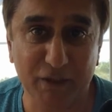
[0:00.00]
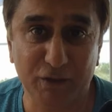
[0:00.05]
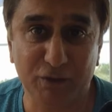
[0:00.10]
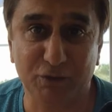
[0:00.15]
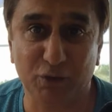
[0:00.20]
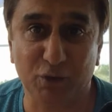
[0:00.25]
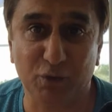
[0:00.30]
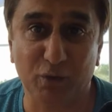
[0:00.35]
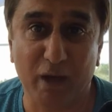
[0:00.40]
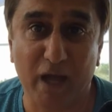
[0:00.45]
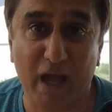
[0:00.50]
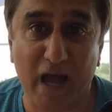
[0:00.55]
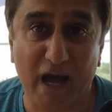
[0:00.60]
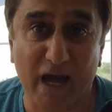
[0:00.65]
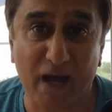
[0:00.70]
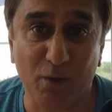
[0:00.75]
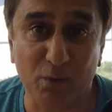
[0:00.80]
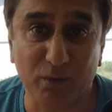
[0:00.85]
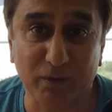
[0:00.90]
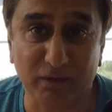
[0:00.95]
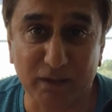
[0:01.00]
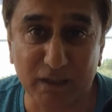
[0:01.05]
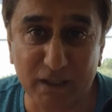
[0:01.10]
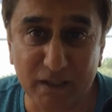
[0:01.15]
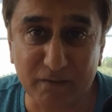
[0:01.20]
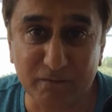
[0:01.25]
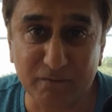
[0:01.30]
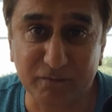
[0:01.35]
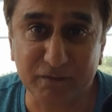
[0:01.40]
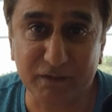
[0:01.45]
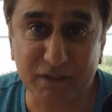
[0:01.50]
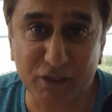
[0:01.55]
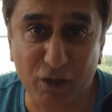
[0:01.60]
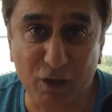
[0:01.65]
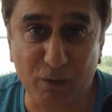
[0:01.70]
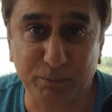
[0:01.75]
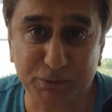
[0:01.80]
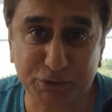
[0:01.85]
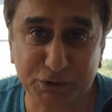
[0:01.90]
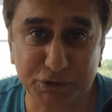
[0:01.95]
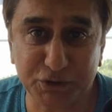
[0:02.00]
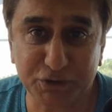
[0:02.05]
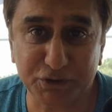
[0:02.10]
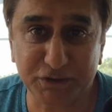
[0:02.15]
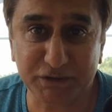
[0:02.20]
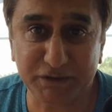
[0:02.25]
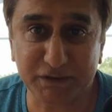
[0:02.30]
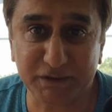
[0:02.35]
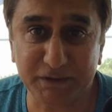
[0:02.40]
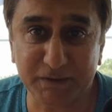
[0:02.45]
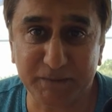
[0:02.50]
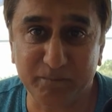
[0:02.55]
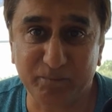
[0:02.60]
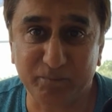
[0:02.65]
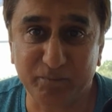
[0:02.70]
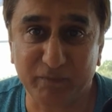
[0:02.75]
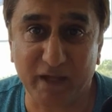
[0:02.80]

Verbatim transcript: So I would love the opportunity.